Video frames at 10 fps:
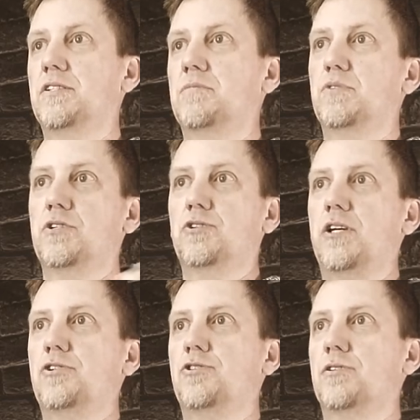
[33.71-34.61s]
some
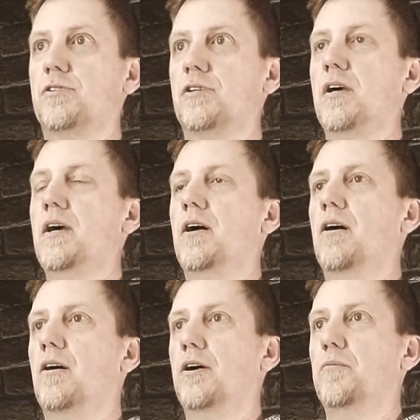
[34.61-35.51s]
suggestions
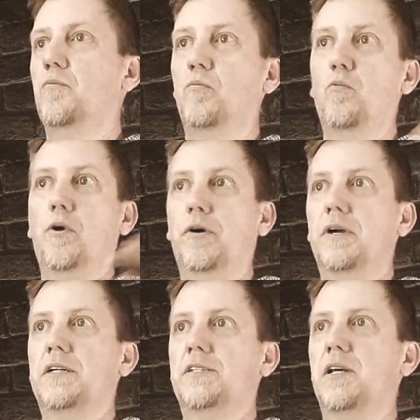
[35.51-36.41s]
on what our
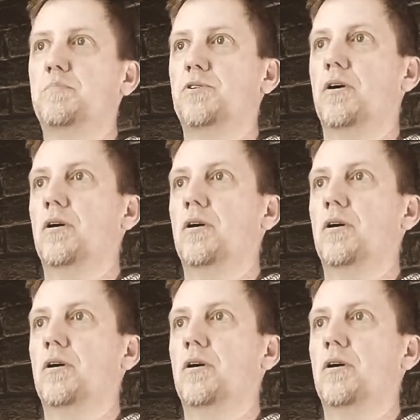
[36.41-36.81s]
next steps are.